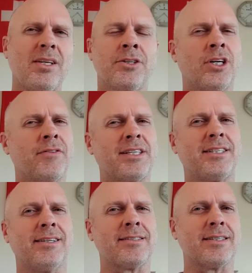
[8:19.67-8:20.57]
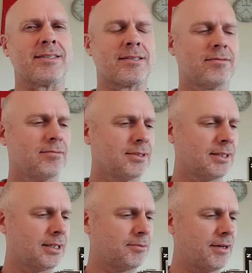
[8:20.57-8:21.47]
Don't know if they still exist.
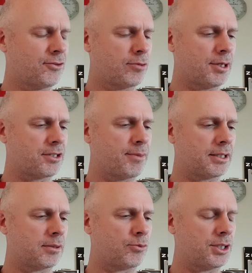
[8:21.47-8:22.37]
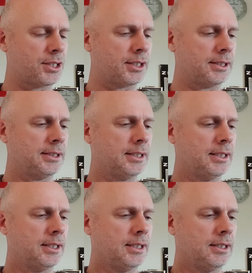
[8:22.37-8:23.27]
I haven't heard much about them recently.
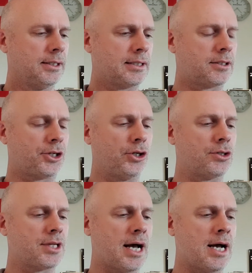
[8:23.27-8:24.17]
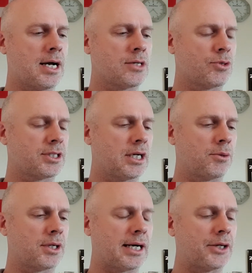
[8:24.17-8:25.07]
That's the Q's. The R's, we start
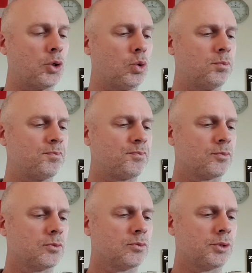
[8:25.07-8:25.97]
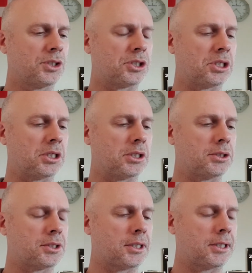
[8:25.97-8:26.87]
with Rado, which
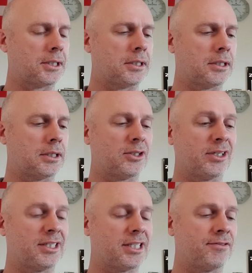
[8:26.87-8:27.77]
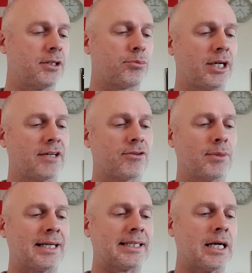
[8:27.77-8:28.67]
is a 1917 brand from
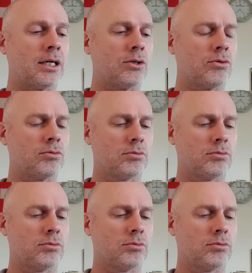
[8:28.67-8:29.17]
Langnau,